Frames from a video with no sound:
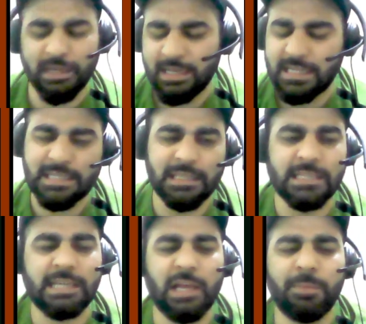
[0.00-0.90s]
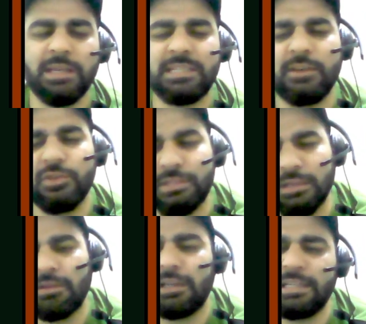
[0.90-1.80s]
still this naive Bayes gives
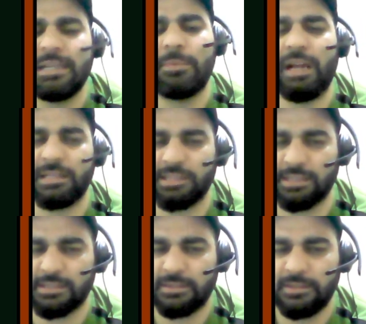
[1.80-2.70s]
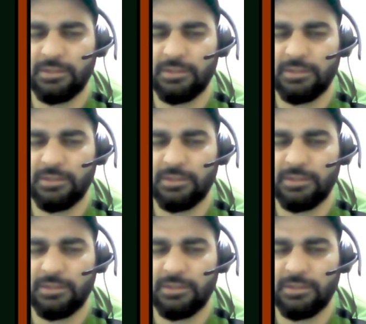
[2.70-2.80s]
reasonable answers.